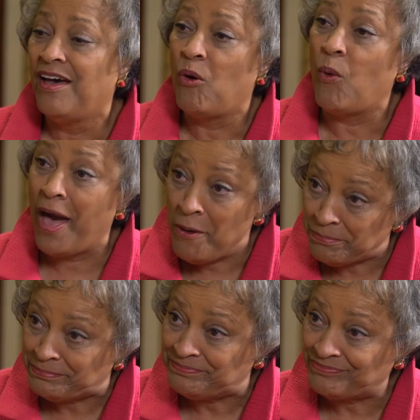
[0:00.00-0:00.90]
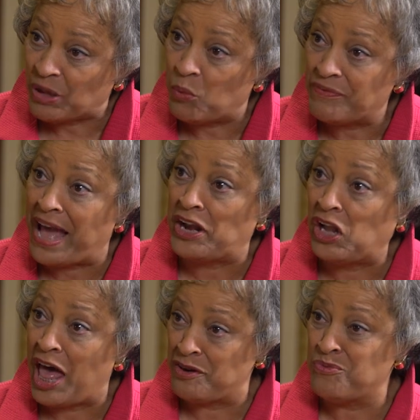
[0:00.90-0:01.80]
Well, we've got a
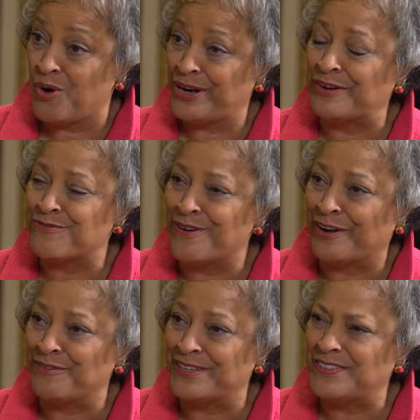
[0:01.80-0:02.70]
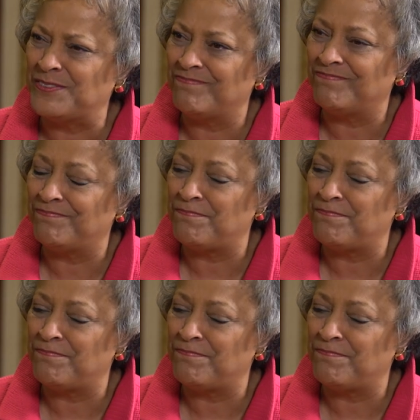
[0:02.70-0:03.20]
lot of work in front of us.